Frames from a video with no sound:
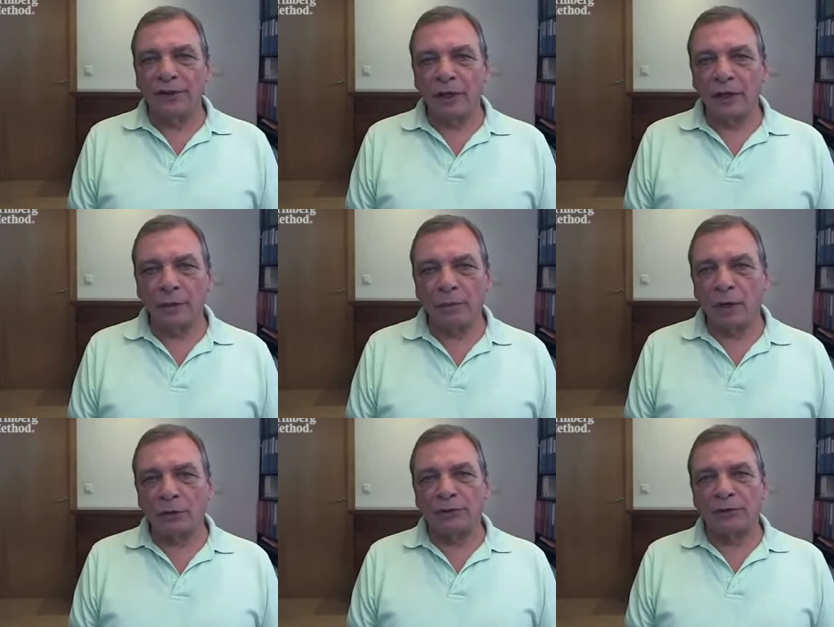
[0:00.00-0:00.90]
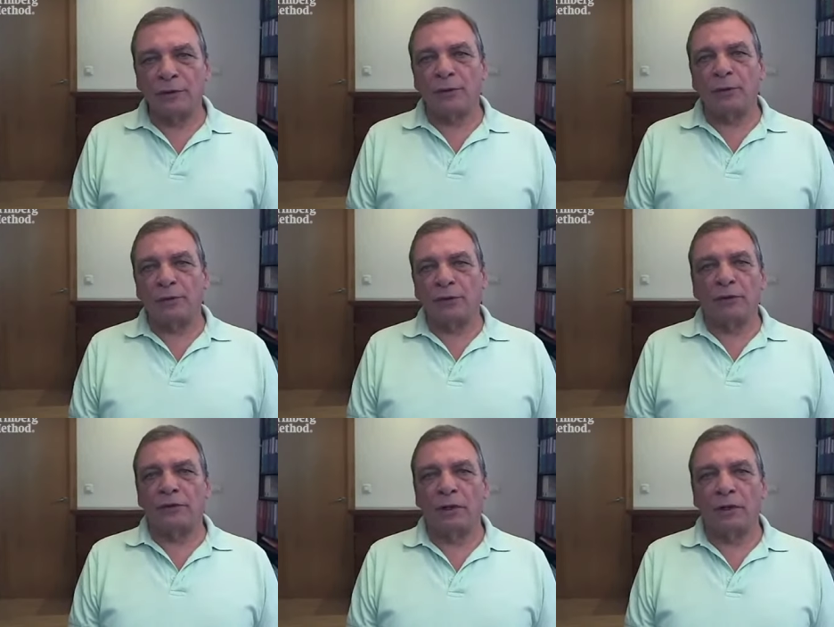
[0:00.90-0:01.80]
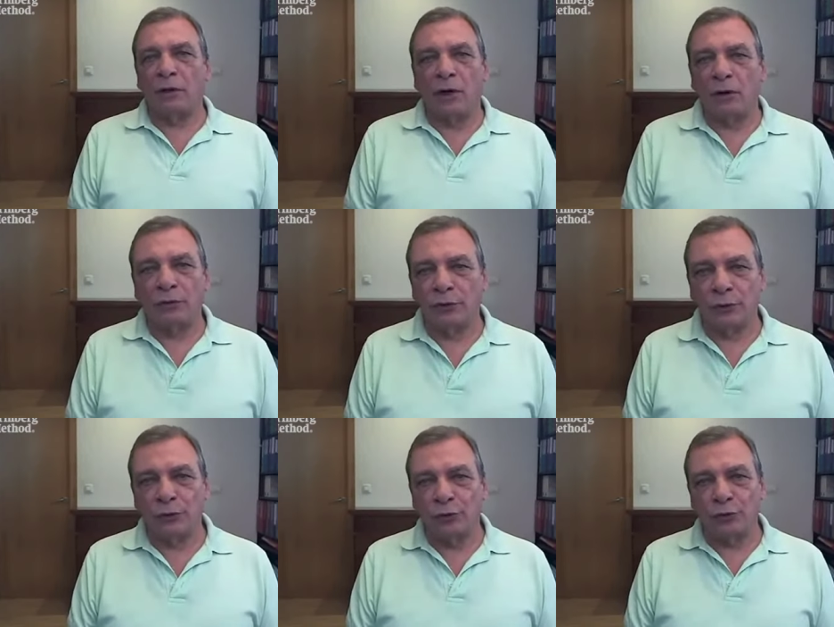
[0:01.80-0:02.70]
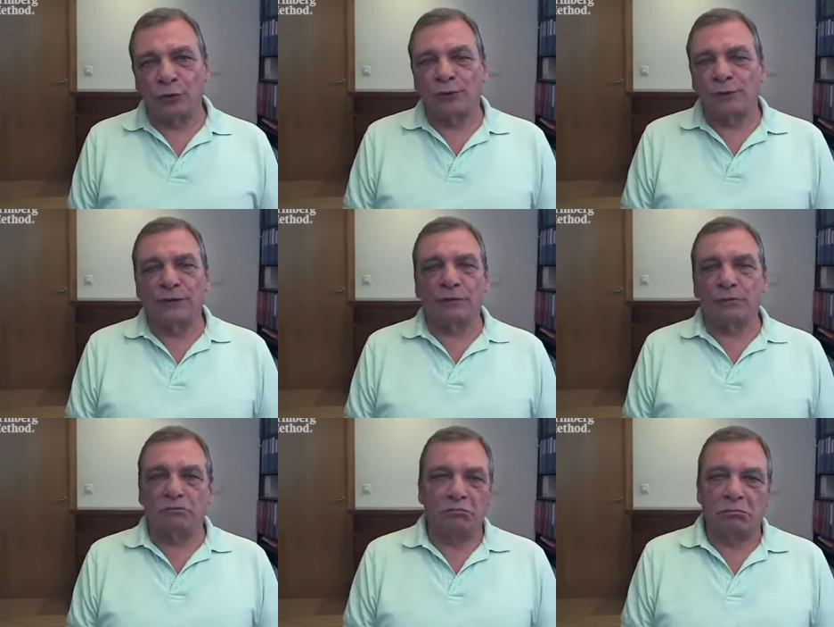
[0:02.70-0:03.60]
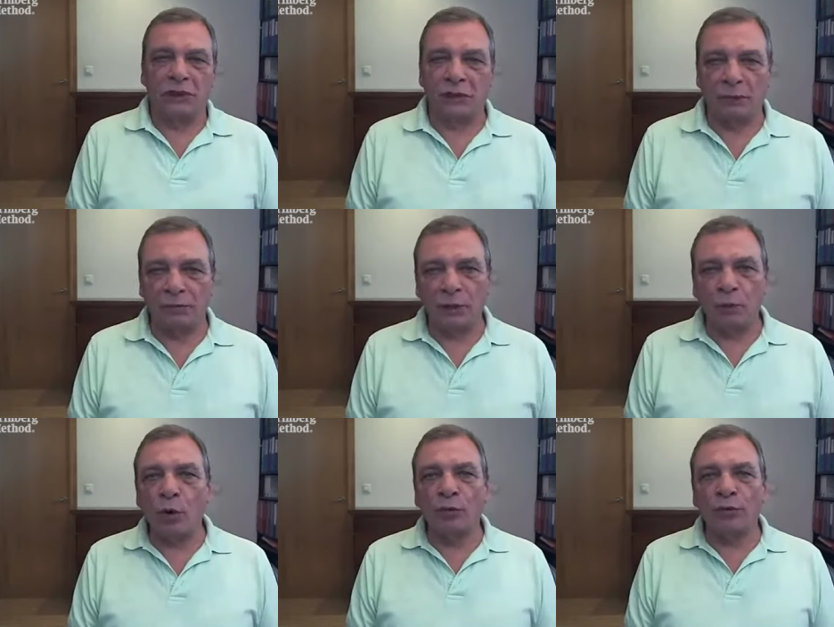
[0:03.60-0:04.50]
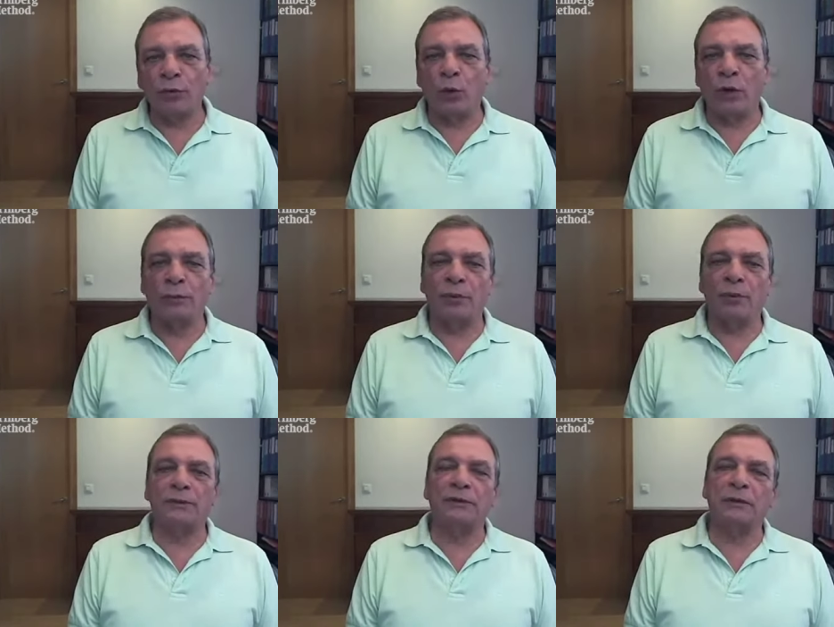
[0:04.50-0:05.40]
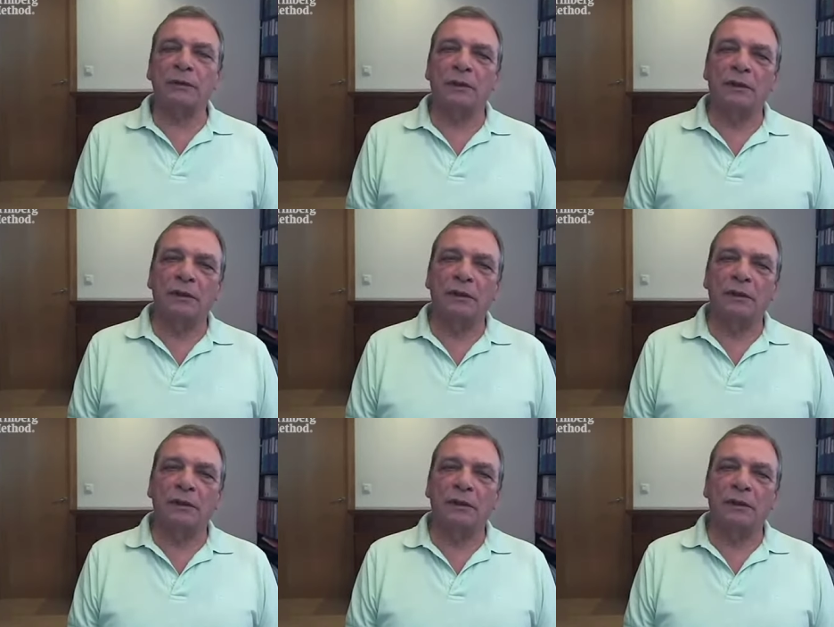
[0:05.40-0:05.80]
Think about the people that are around you. Choose, it can be more than one person.